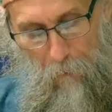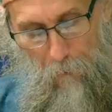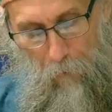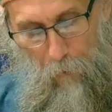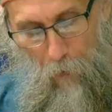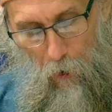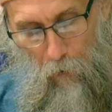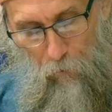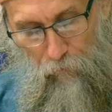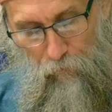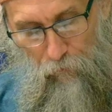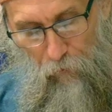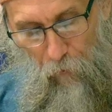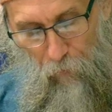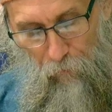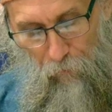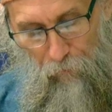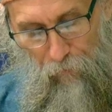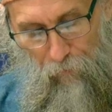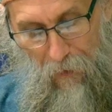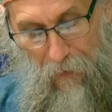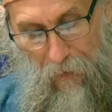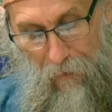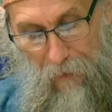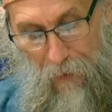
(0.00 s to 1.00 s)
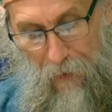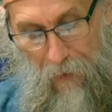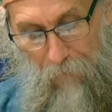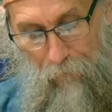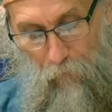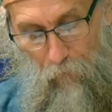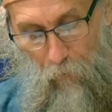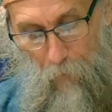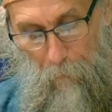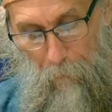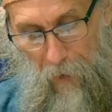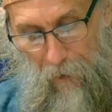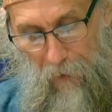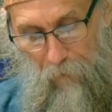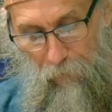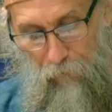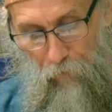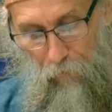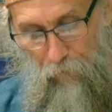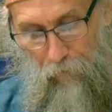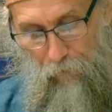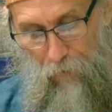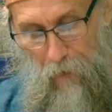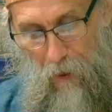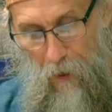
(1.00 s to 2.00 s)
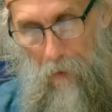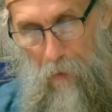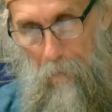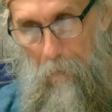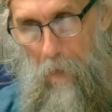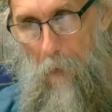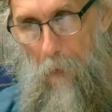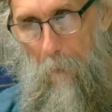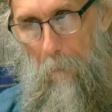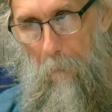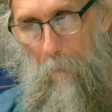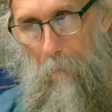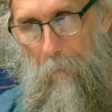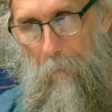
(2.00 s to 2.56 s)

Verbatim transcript: Paul shows that after apostles come